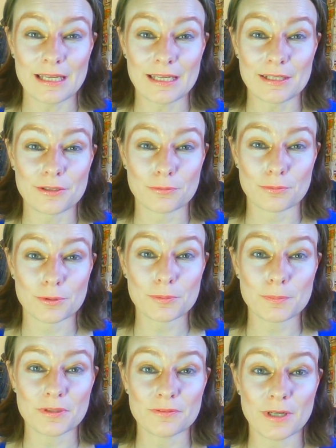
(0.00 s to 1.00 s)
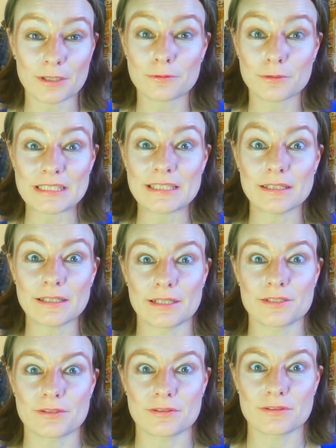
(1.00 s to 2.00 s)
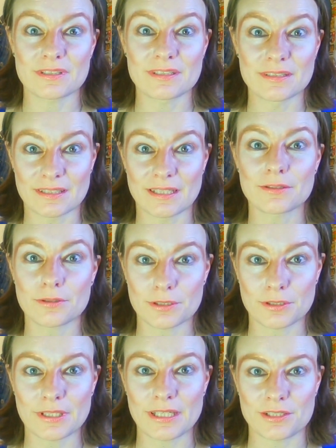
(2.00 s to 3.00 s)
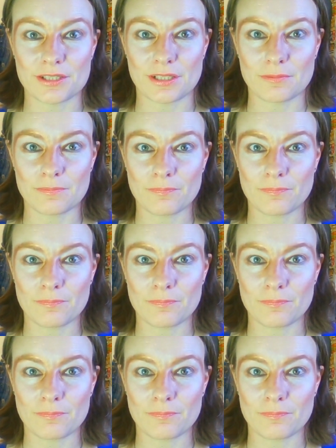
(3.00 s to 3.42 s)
a group of hungry teenagers descend on your kitchen.